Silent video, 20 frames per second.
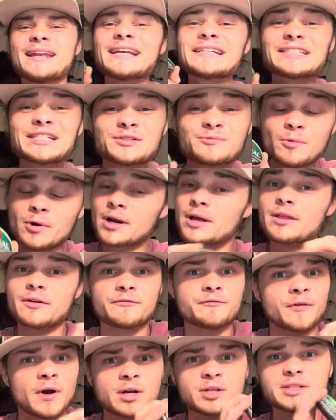this is one of the
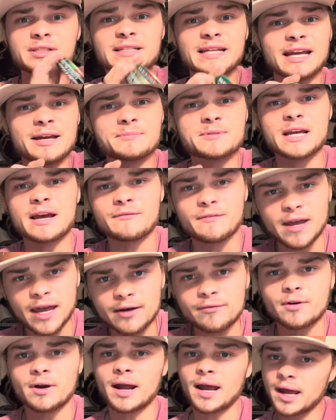first dips I've
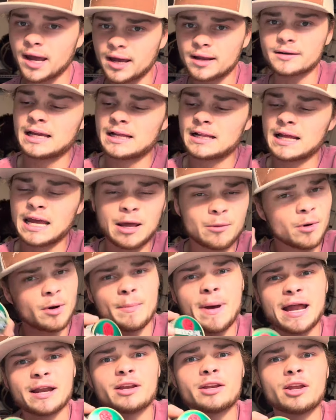ever had. And we're
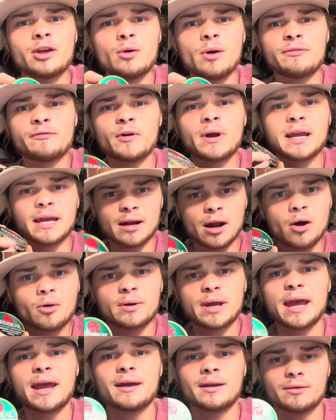about to do a freaking whole
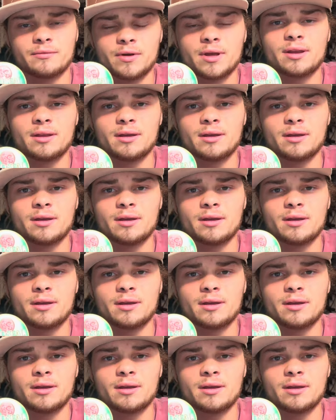can of it.